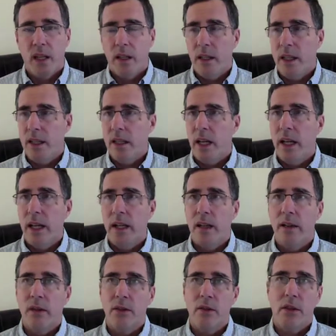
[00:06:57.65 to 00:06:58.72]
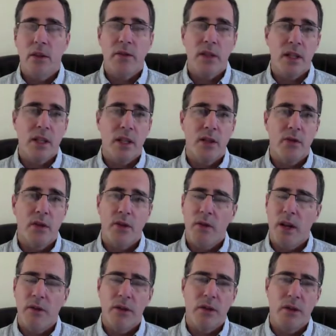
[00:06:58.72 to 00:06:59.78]
He died in the turn of the century,
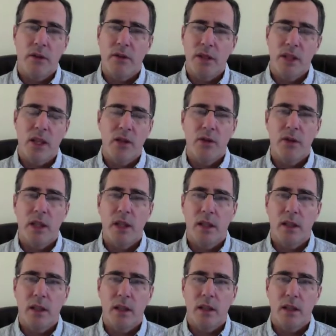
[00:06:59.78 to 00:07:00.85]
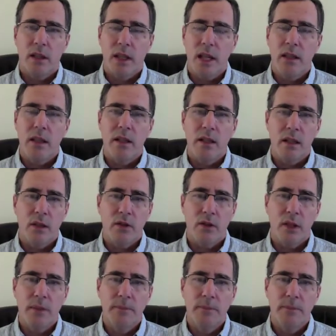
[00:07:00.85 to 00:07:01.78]
around the turn of the century in the 18th century,